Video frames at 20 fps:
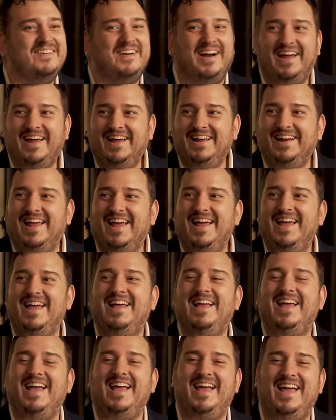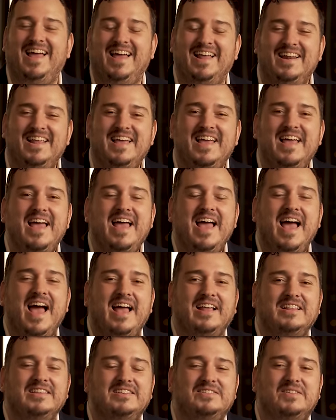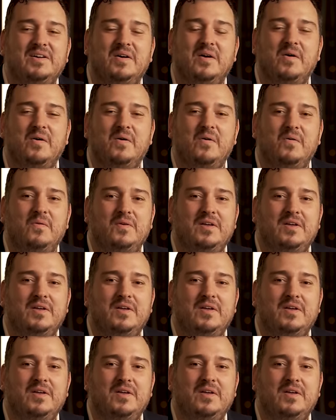Right. Yeah. And so,